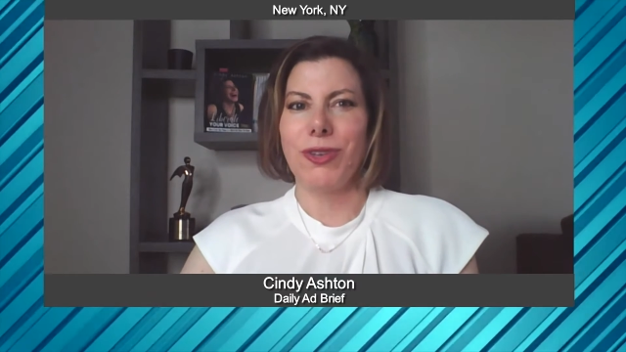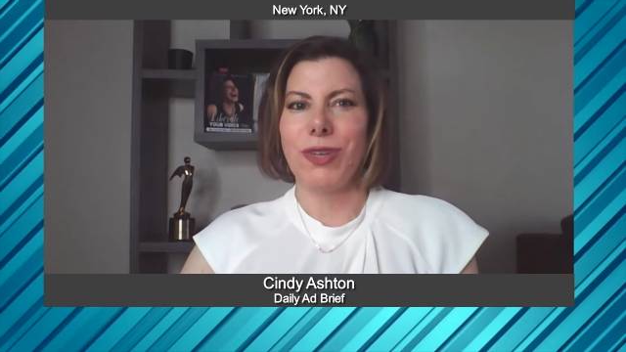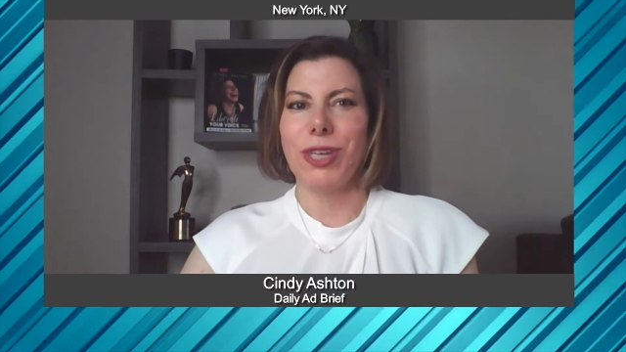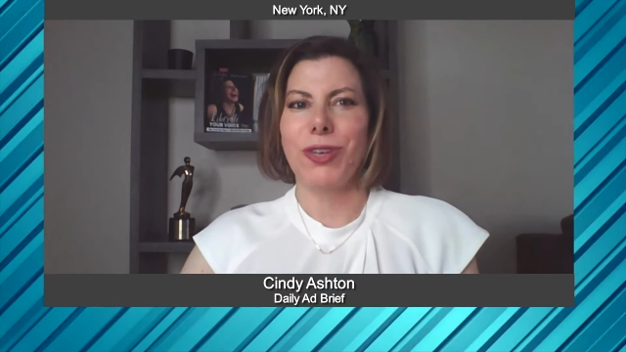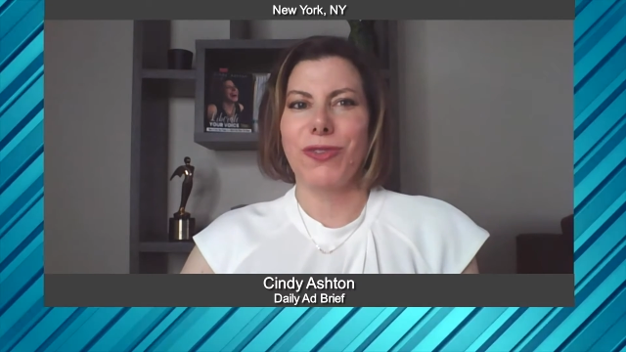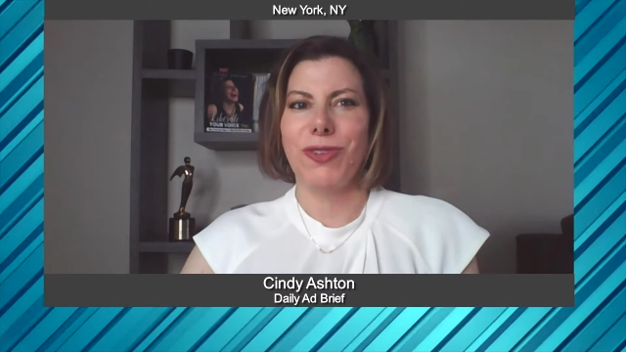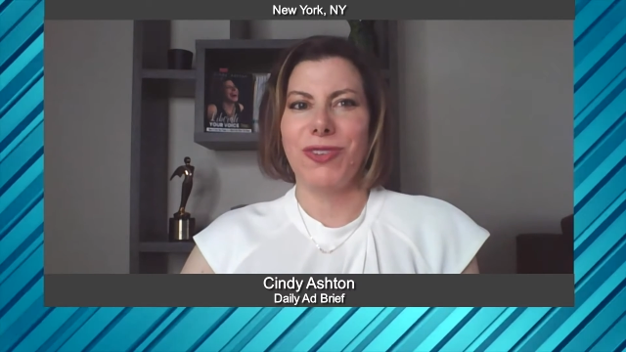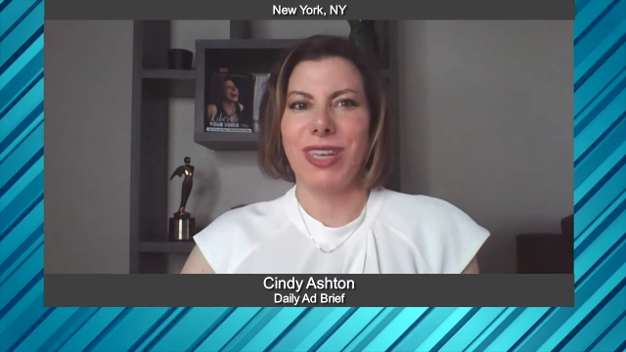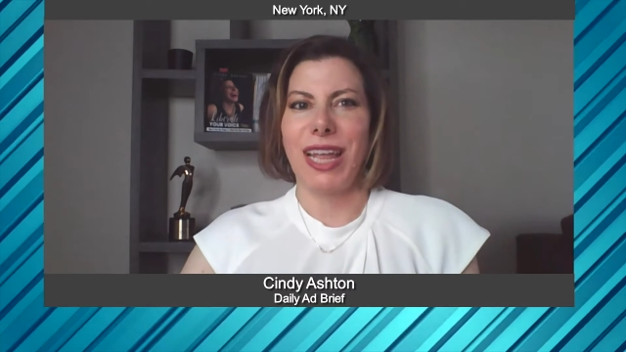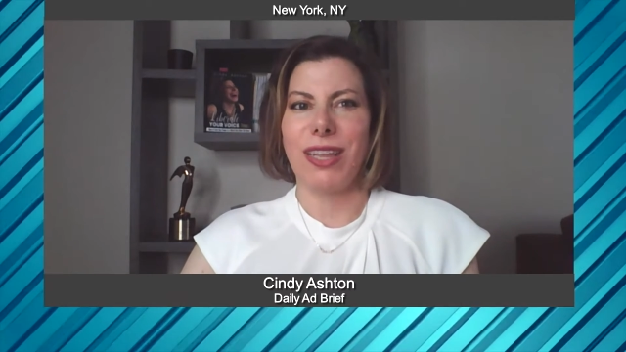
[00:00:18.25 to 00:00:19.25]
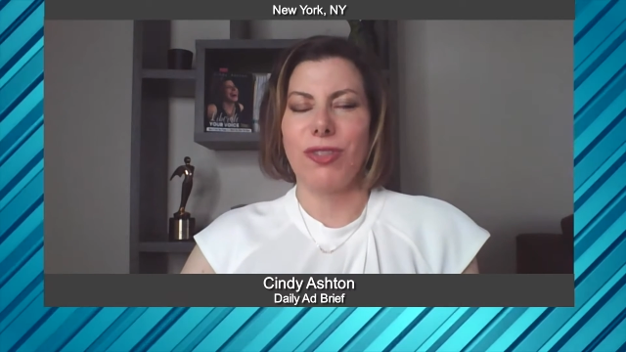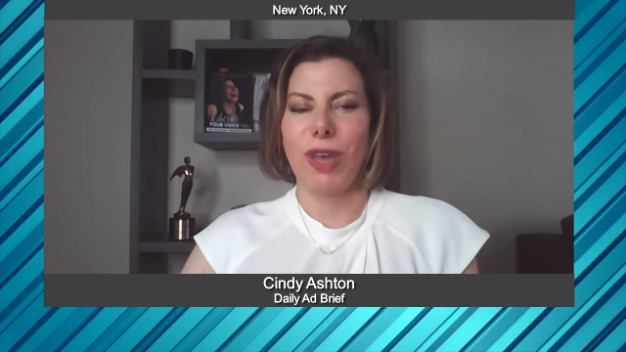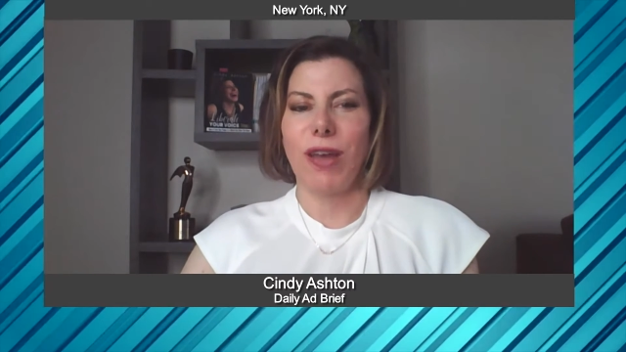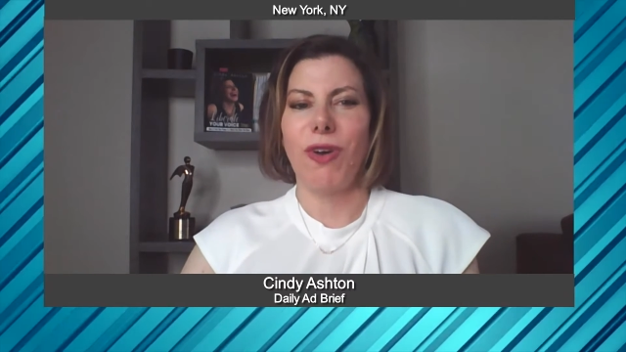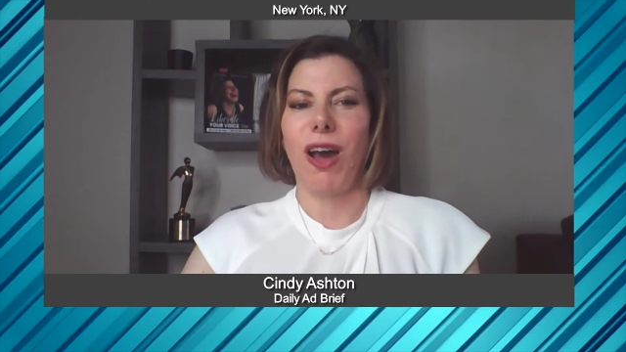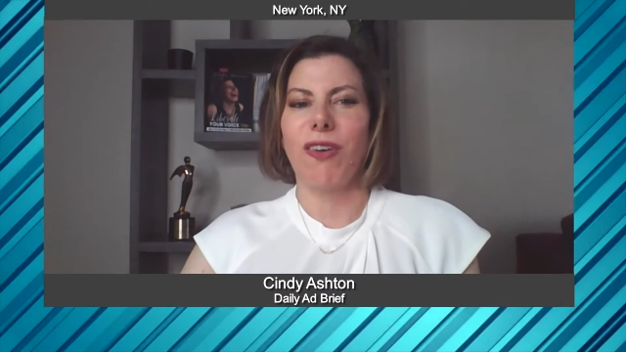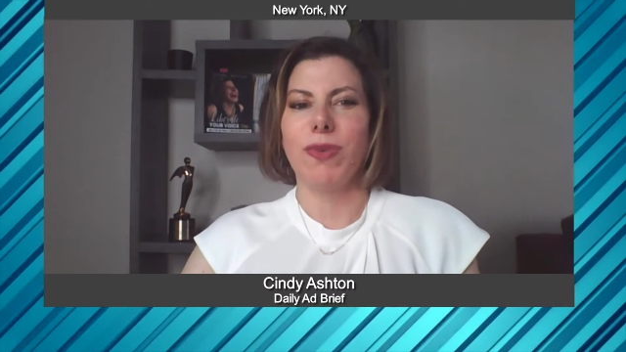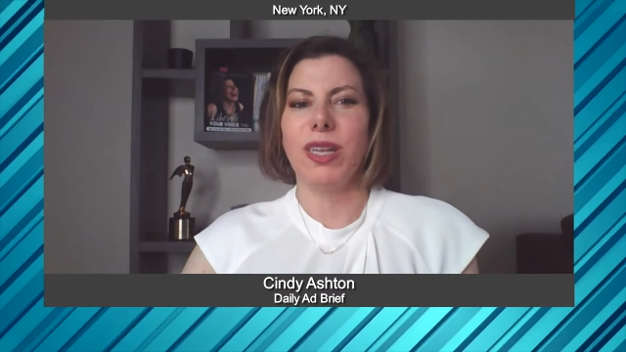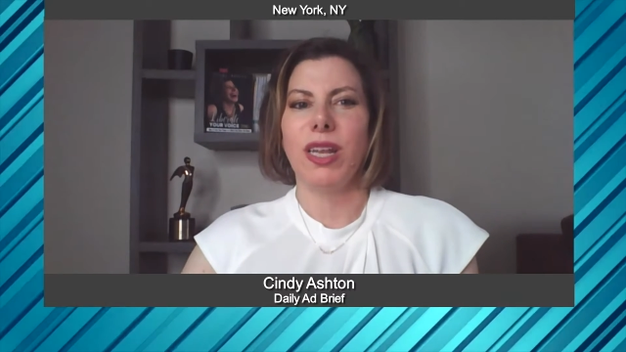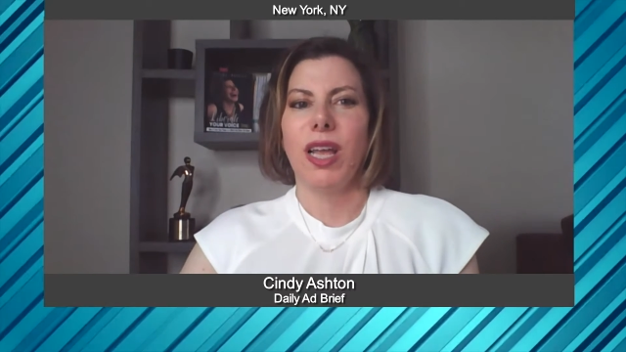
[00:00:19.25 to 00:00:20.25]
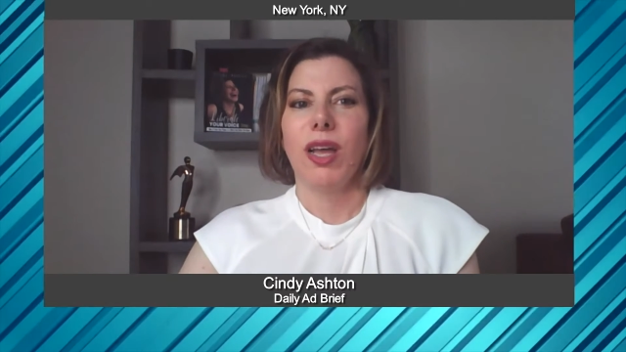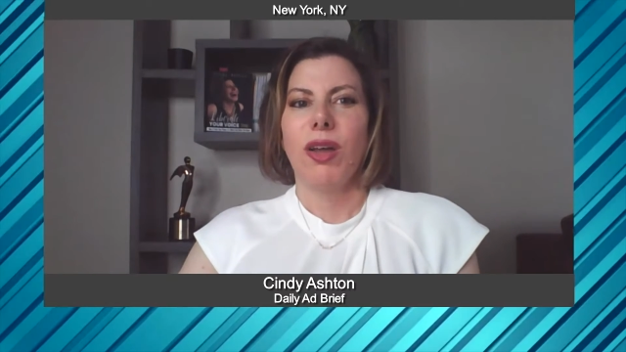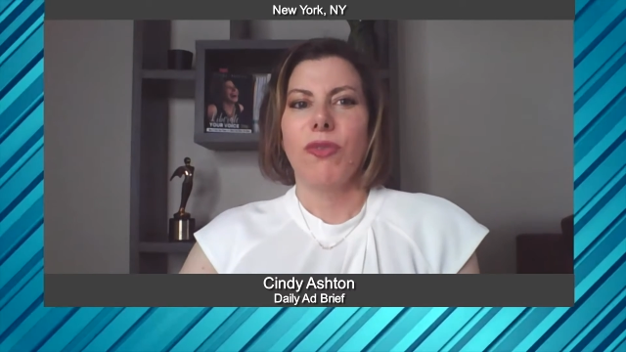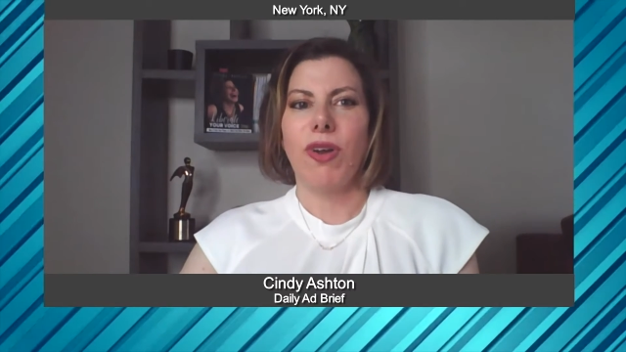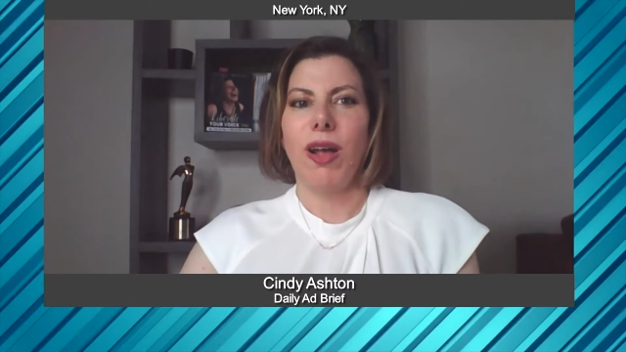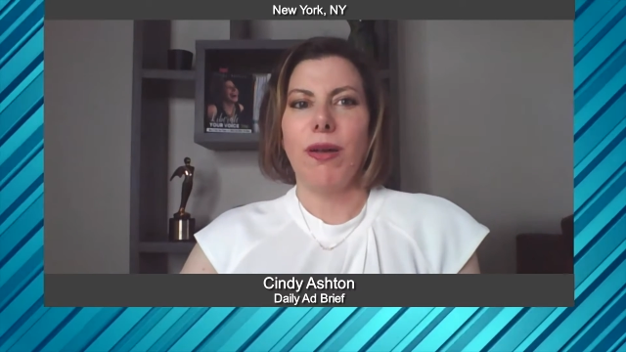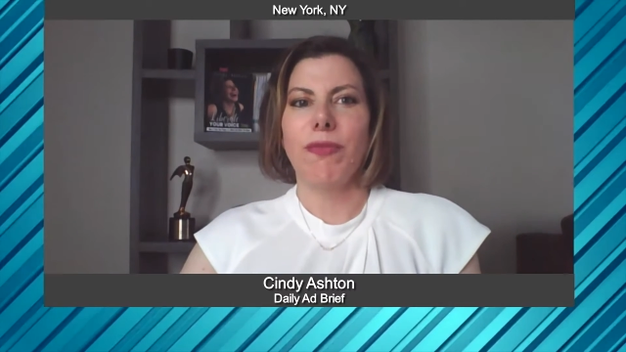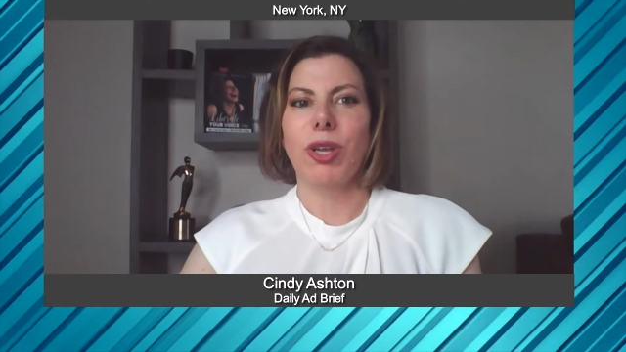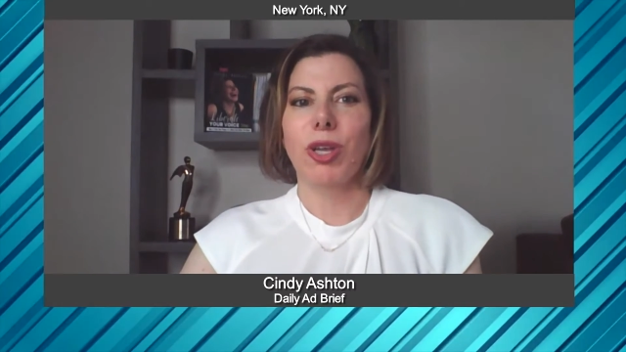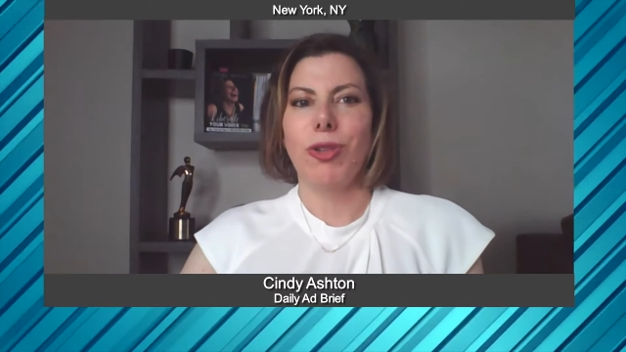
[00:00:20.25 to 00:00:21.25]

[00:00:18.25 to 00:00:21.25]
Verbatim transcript: to interview today Jeff Hoffman, from the